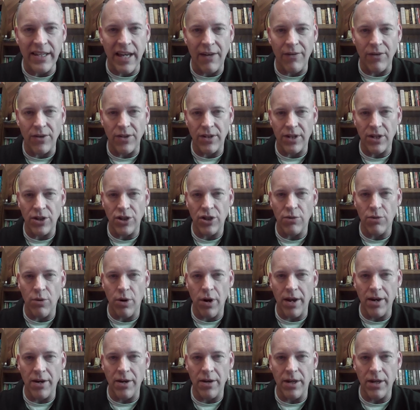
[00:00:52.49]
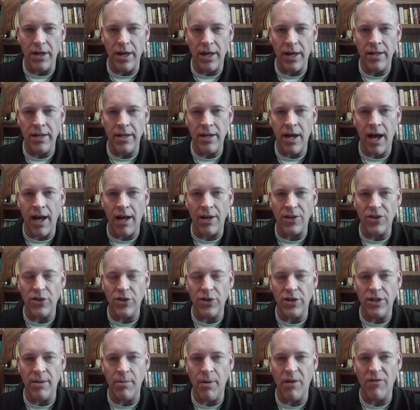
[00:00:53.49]
novels that she wrote under the
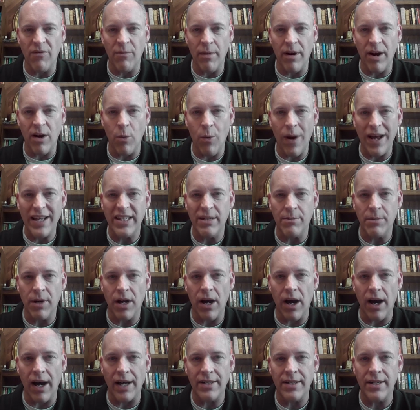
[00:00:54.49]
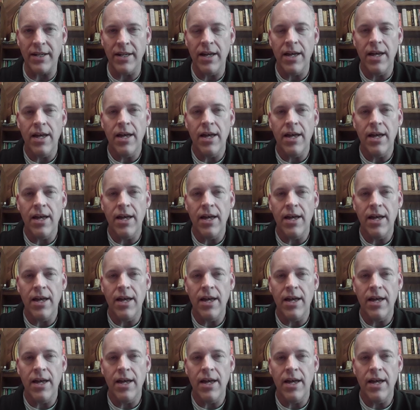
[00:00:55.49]
pseudonym of Mary Westmacott,